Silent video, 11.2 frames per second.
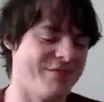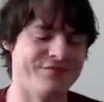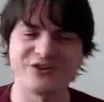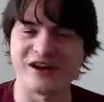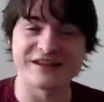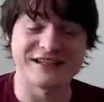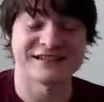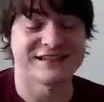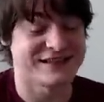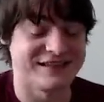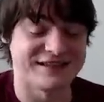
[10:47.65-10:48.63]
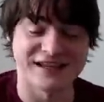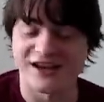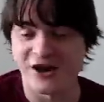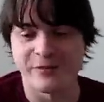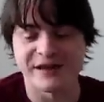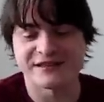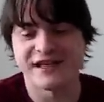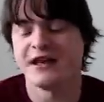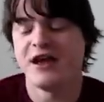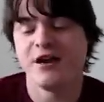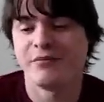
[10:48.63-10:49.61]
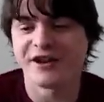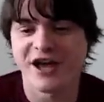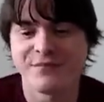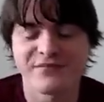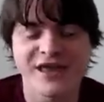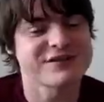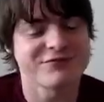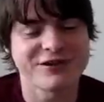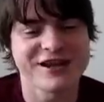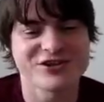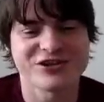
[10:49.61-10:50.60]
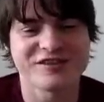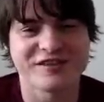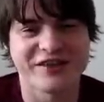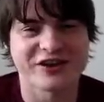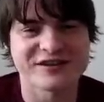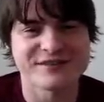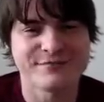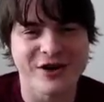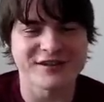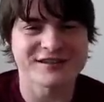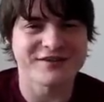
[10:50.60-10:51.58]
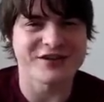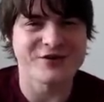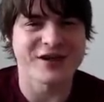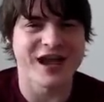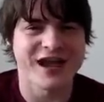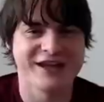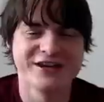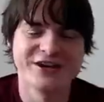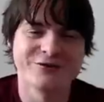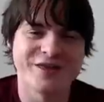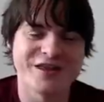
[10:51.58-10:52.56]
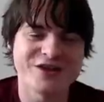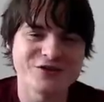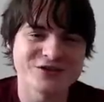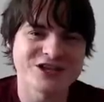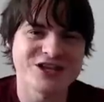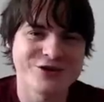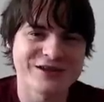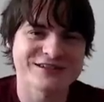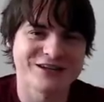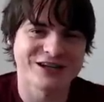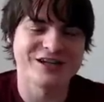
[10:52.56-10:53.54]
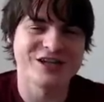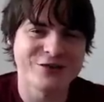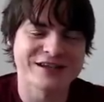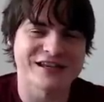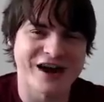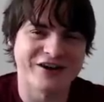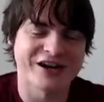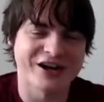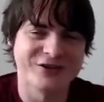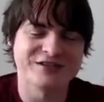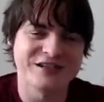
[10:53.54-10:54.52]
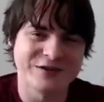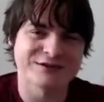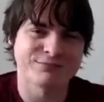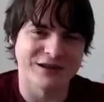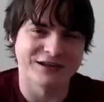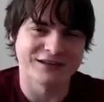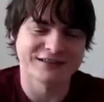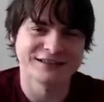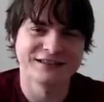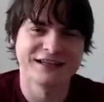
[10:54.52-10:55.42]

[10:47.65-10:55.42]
United States citizens, I hope I said. But yeah, it's really interesting that there are some parts of the UK where they use the US dollar, US area codes, US plugs,